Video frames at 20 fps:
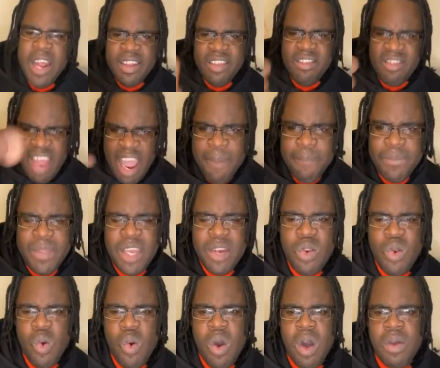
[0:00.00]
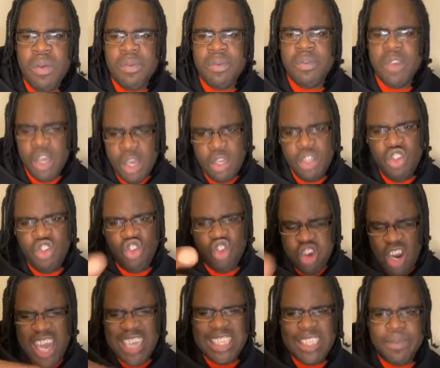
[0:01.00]
them didn't know.
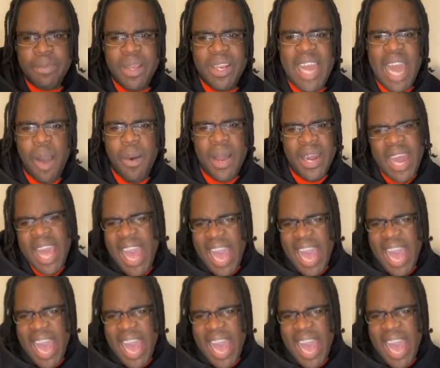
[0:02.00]
Trust me in that one.